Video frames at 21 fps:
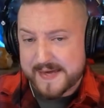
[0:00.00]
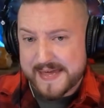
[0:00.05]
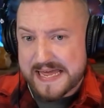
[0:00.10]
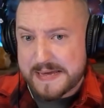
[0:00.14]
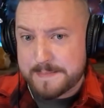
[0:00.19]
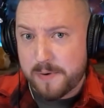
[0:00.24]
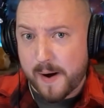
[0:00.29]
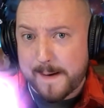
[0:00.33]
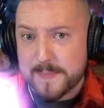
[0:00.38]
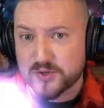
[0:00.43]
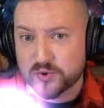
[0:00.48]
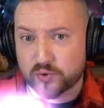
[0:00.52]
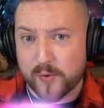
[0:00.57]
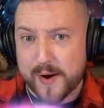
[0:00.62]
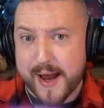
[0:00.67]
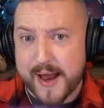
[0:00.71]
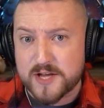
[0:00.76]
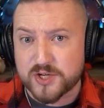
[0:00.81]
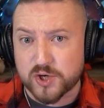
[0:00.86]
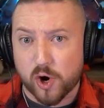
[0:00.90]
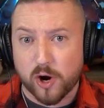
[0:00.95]
E-Barb's
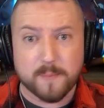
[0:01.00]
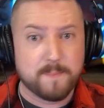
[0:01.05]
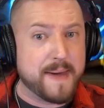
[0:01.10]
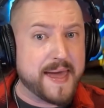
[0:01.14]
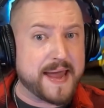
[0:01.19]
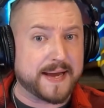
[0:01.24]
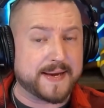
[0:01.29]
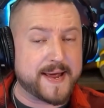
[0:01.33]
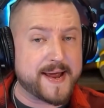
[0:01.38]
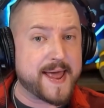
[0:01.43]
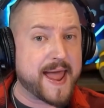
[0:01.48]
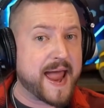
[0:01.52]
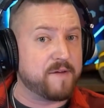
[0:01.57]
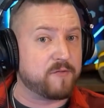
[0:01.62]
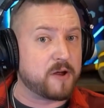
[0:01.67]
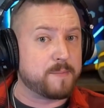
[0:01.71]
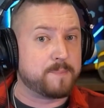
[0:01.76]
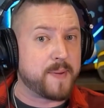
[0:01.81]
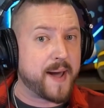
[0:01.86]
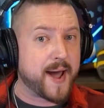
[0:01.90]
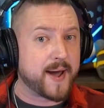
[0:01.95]
Rage or Mega Knight
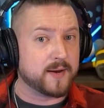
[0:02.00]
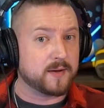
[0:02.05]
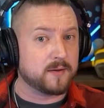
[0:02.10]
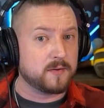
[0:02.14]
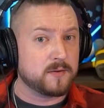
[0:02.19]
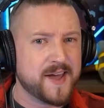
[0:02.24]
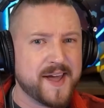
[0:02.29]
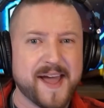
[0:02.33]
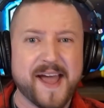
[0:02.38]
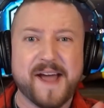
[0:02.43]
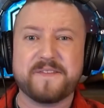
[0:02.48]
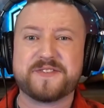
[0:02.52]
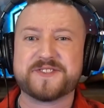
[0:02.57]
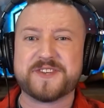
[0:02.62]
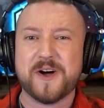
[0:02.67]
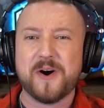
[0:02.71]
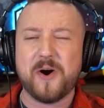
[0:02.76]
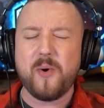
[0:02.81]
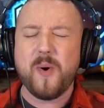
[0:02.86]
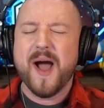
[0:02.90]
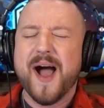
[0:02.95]
every battle? If
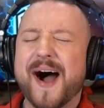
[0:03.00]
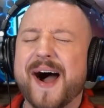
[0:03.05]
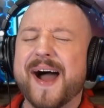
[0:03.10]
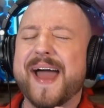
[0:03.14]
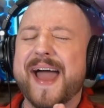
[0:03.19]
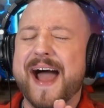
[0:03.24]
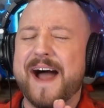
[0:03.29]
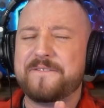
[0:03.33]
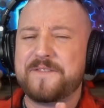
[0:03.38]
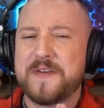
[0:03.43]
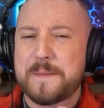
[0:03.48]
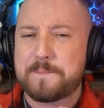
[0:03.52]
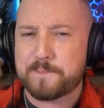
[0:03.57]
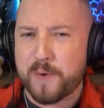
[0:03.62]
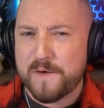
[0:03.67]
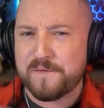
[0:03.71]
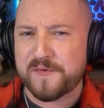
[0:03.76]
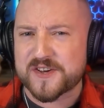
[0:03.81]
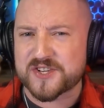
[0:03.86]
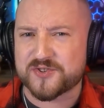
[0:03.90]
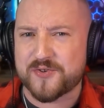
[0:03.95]
so, I have the
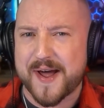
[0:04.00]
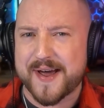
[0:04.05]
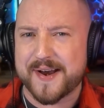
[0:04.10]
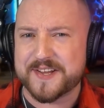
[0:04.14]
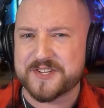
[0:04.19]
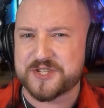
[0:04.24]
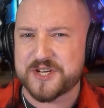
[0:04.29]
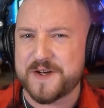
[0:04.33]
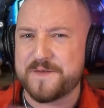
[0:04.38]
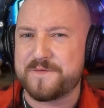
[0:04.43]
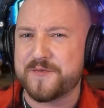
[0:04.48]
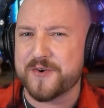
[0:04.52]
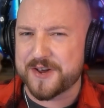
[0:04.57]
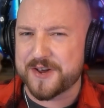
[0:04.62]
perfect strategy for